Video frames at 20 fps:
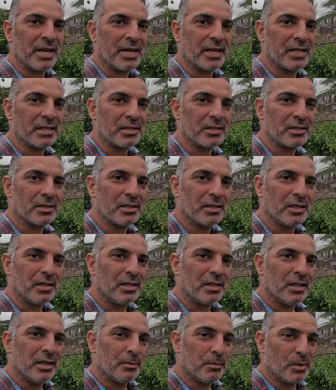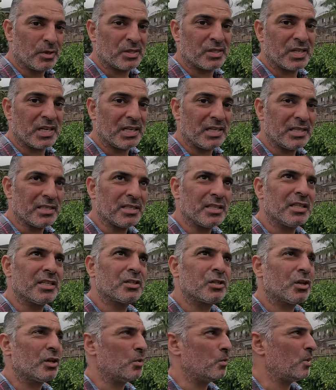out my seedlings in
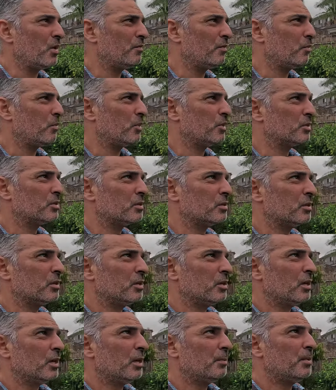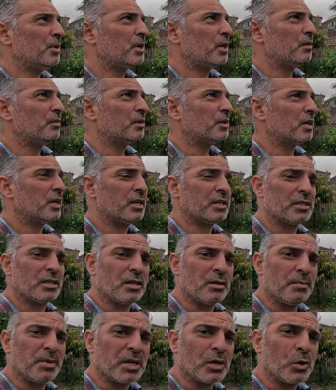this kind of weather where it's a bit overcast
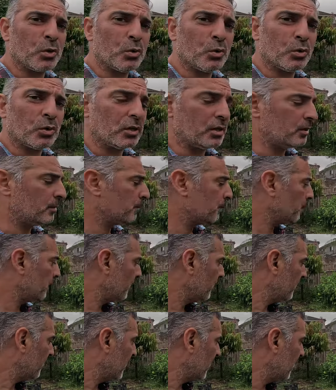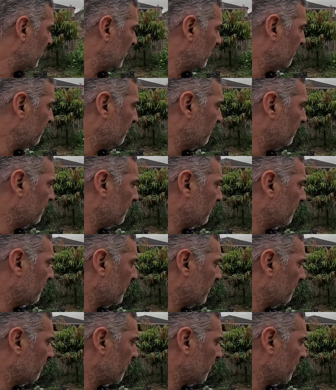and a bit cooler.
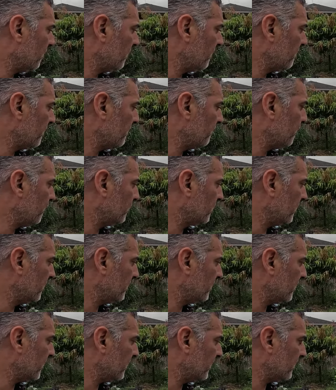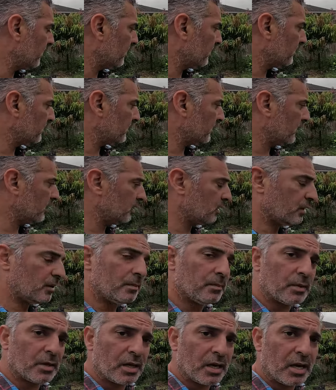I'm going to be putting down
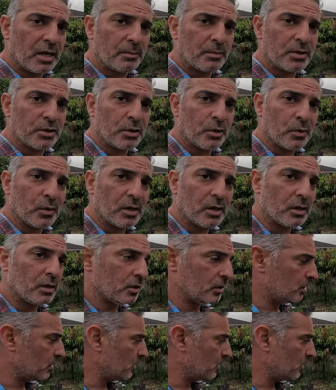some cow manure